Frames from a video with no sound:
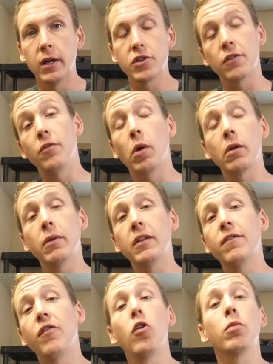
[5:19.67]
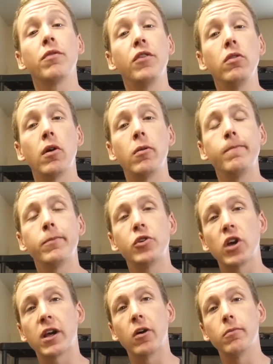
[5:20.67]
So if you want to read the full review though,
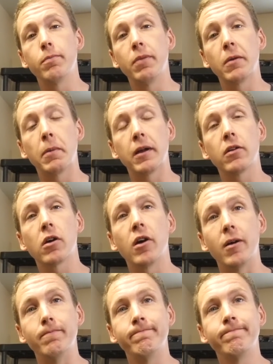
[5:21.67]
check out pinkbike.com.